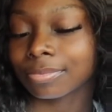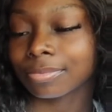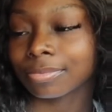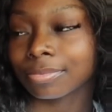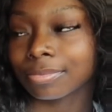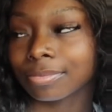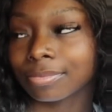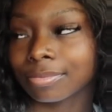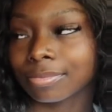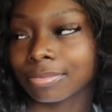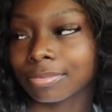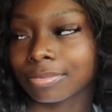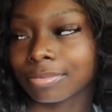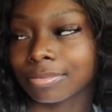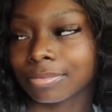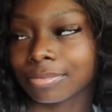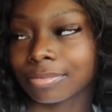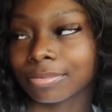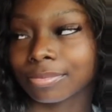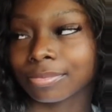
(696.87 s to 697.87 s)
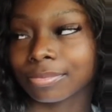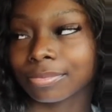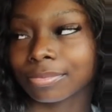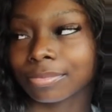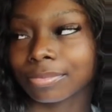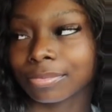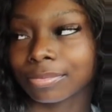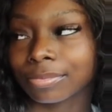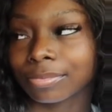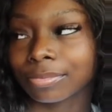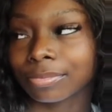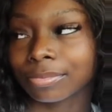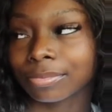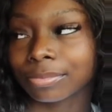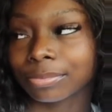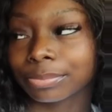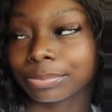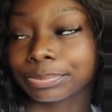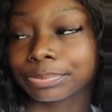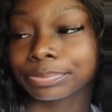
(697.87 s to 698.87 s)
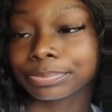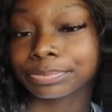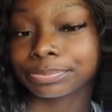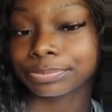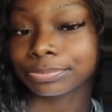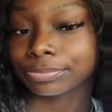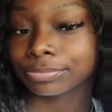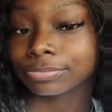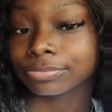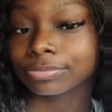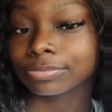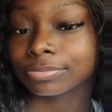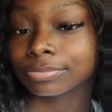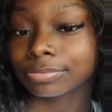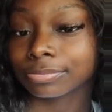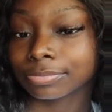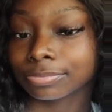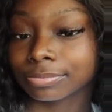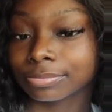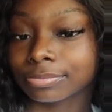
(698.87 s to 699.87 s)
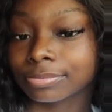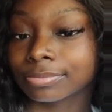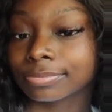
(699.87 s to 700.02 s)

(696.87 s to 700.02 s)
The person shown says nothing.